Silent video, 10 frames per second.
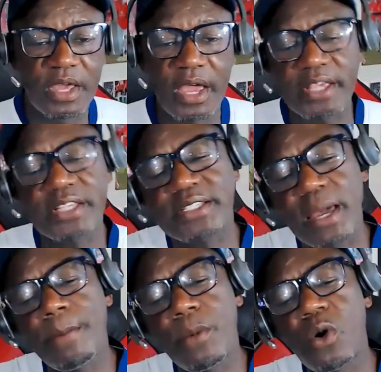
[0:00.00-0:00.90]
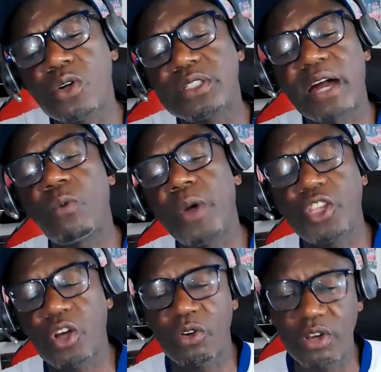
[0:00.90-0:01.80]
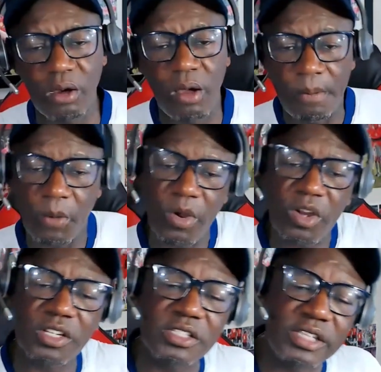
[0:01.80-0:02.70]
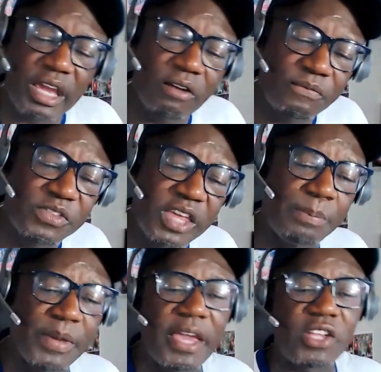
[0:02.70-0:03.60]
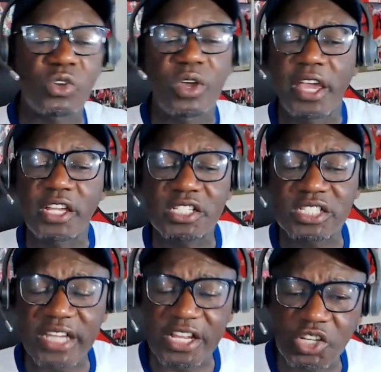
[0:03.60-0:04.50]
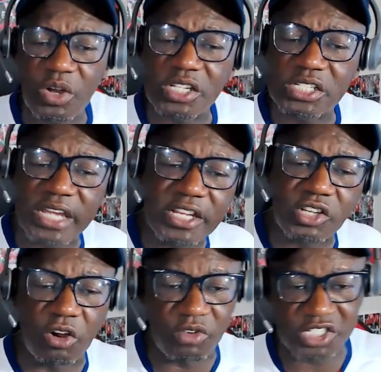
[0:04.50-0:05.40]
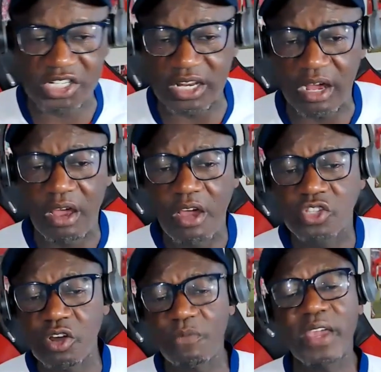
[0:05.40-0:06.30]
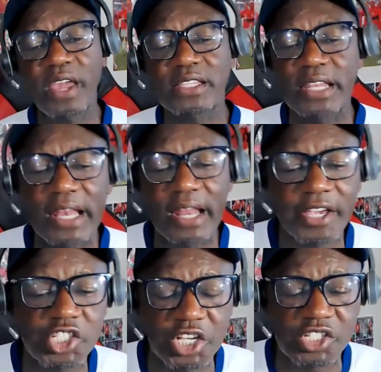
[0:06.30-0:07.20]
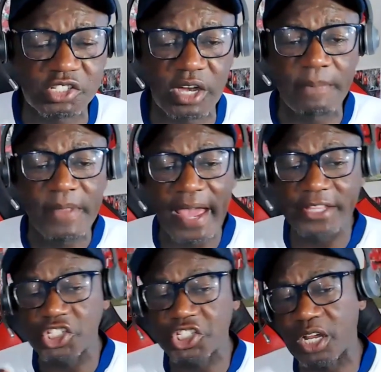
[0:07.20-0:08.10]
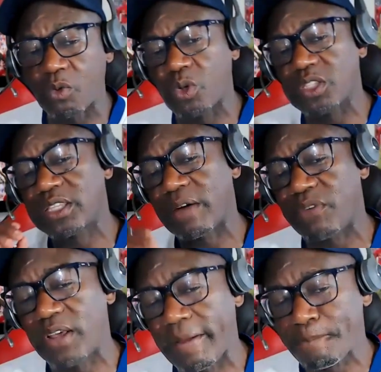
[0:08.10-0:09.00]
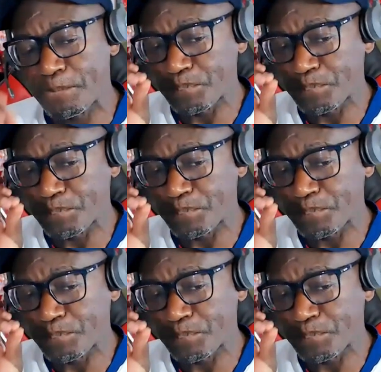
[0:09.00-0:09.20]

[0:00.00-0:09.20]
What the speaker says: Is there more that we don't know? But we're going to delve deep into, is Sancho a saint or a sinner? Don't forget to like, share, subscribe, and this channel will definitely